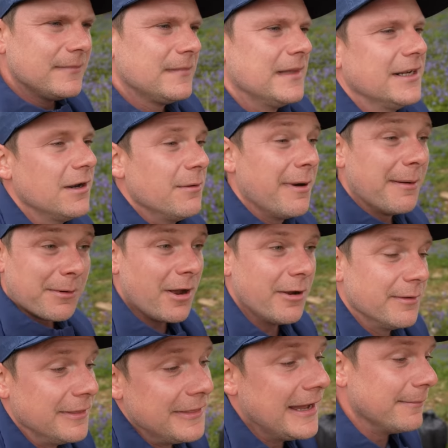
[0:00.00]
I don't know where I'm going
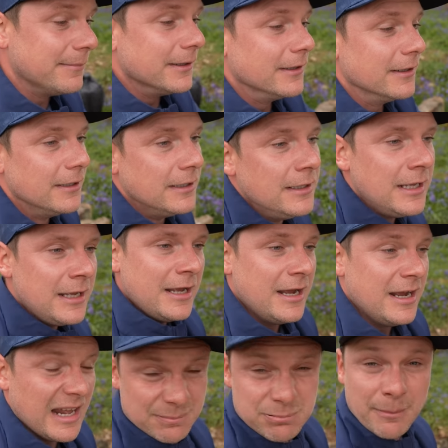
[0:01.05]
with that, but
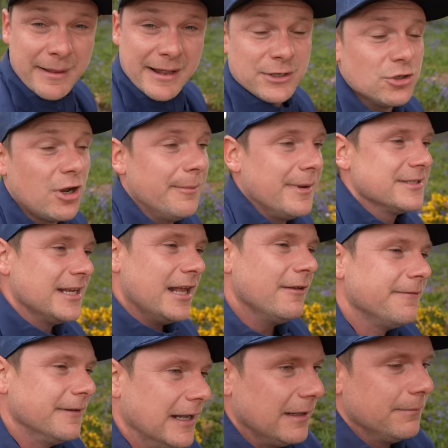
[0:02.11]
I'll probably enjoy
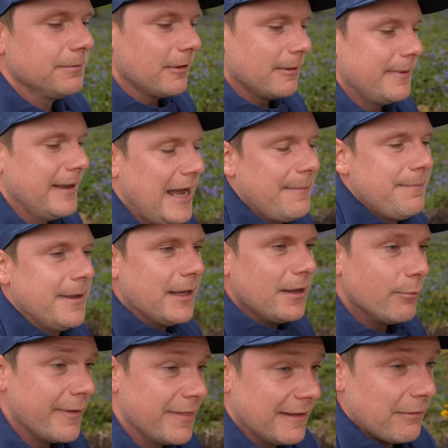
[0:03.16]
myself and I'll probably be happy
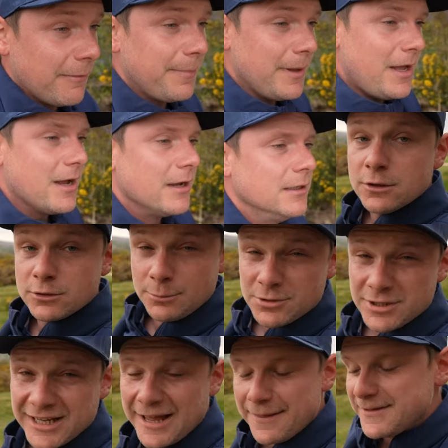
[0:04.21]
with level par. So I'm just
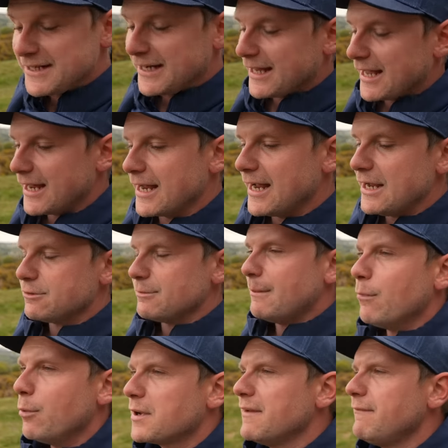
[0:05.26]
going to get this in again, guys.
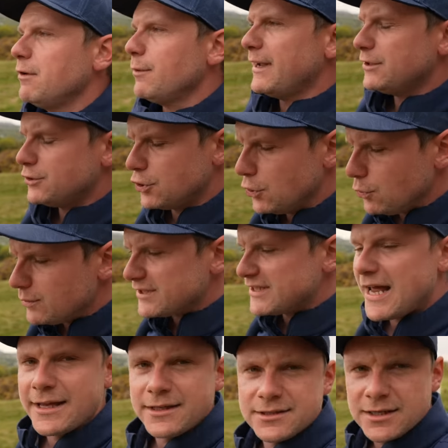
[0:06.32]
Remember, we're giving away two
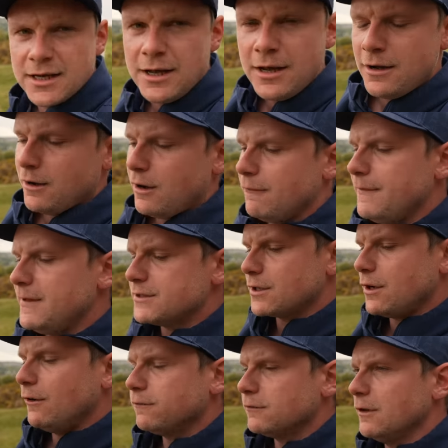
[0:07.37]
sets of these
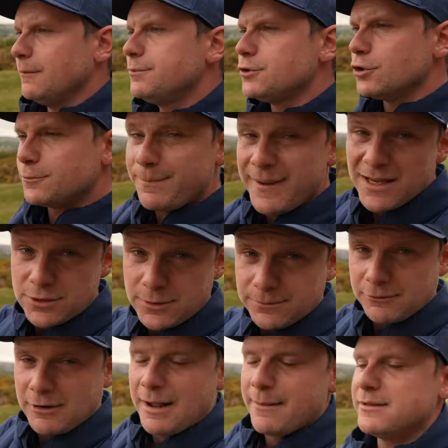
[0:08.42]
golf clubs. Just be a
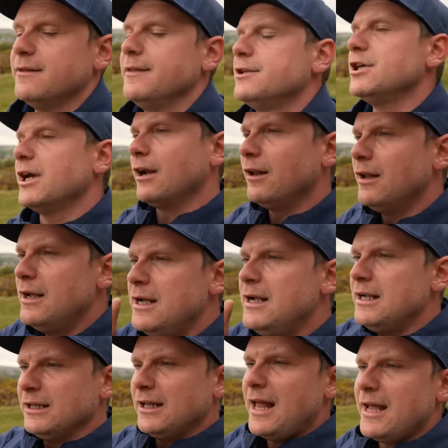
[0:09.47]
subscriber to the channel,
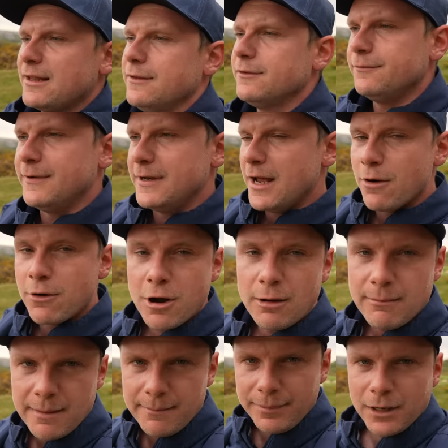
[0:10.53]
like this video,
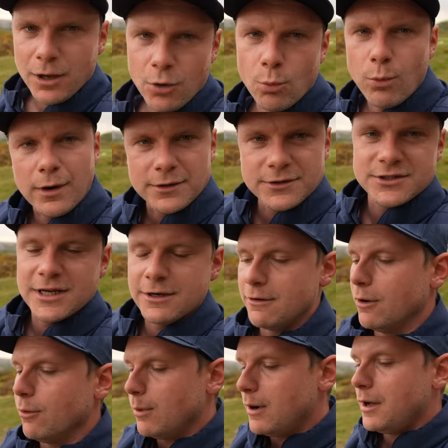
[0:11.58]
comment below
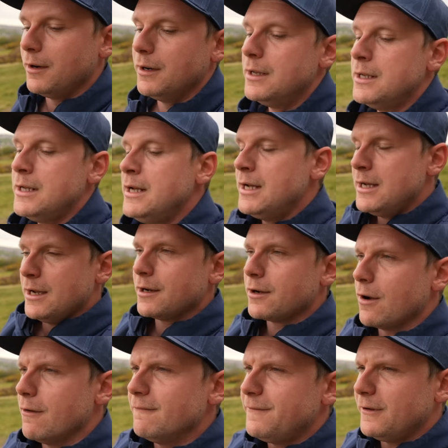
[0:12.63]
101, and
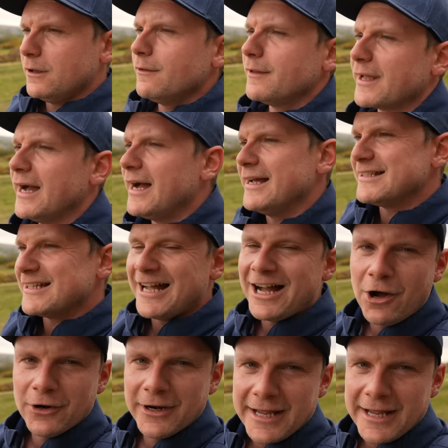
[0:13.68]
go and follow the guys on